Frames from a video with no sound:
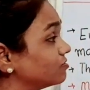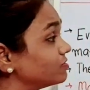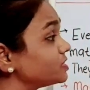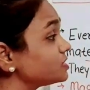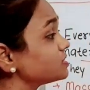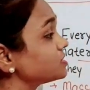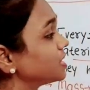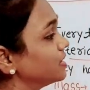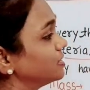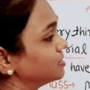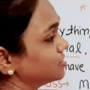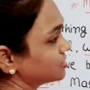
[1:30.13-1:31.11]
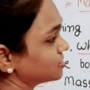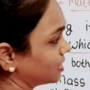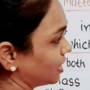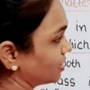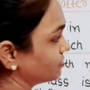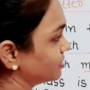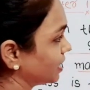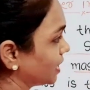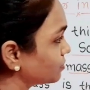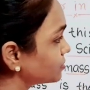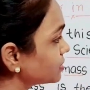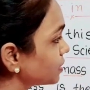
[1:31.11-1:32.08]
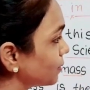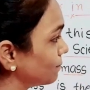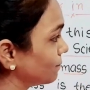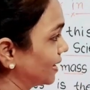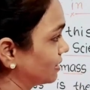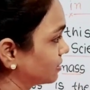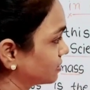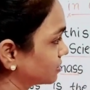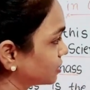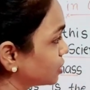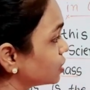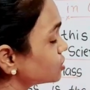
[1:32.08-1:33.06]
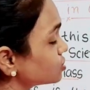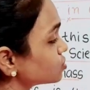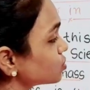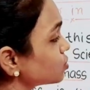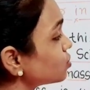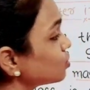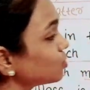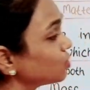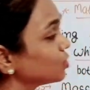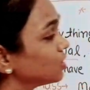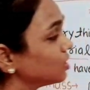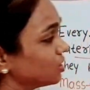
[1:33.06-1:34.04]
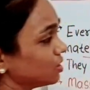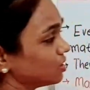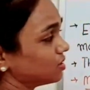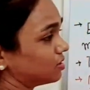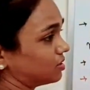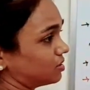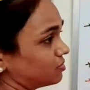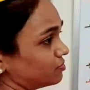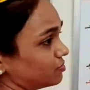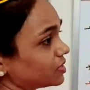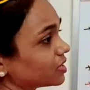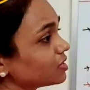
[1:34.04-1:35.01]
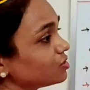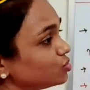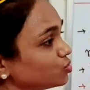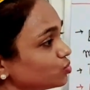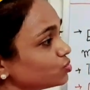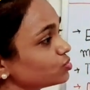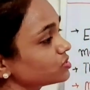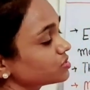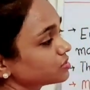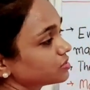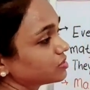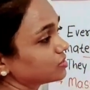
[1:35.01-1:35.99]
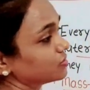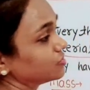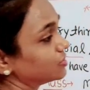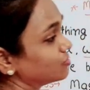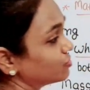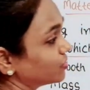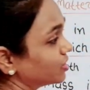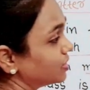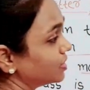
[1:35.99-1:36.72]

which scientists have named matter. So we can use the word